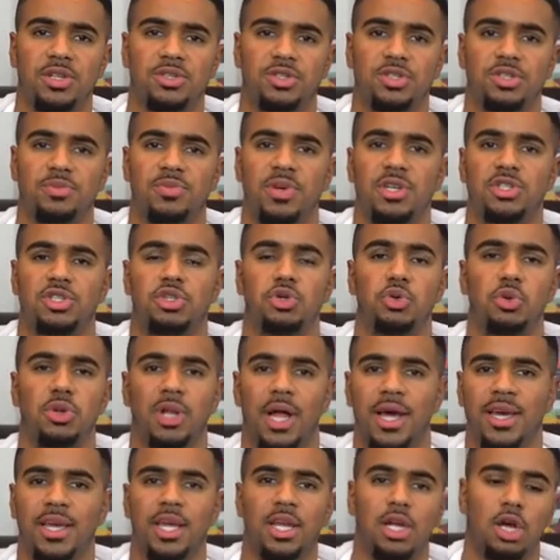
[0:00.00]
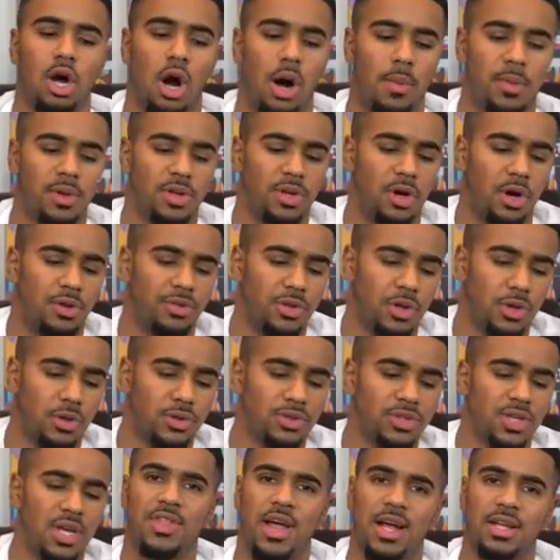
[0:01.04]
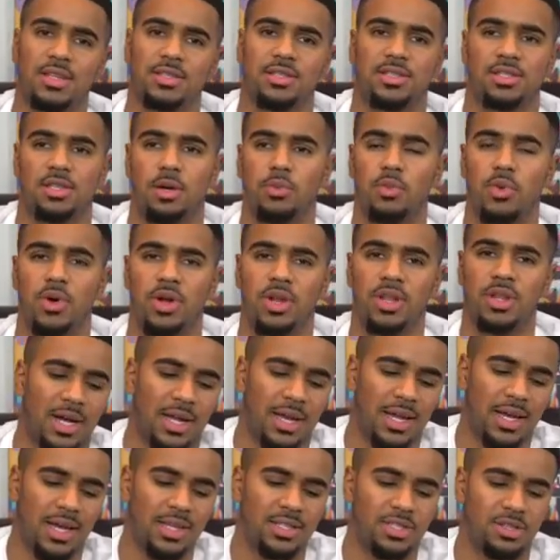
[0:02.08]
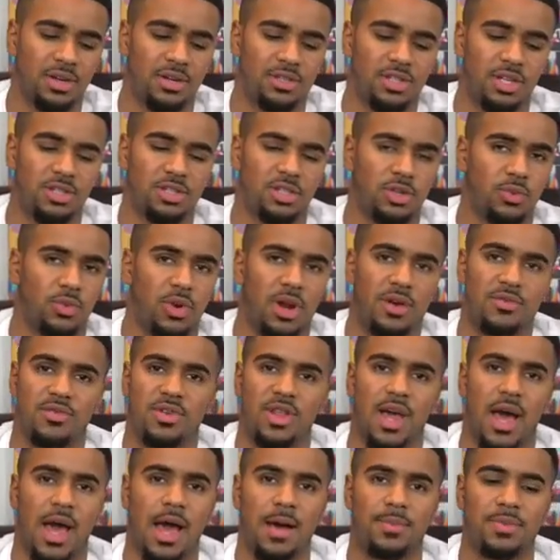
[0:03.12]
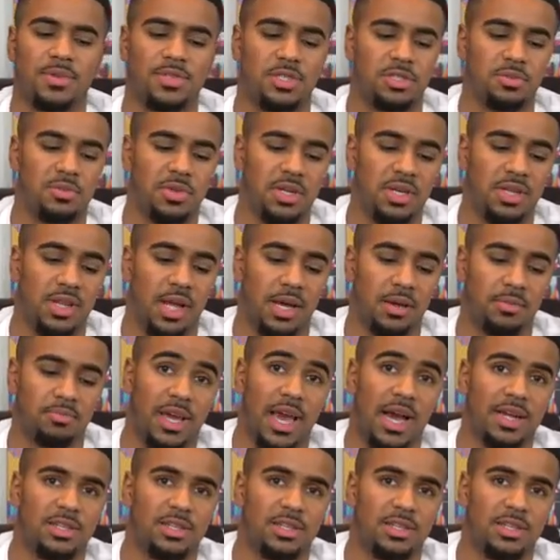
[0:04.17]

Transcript: pictures, make sure you like and comment on those. That somewhat kind of gets their attention. Whenever that happens to me, like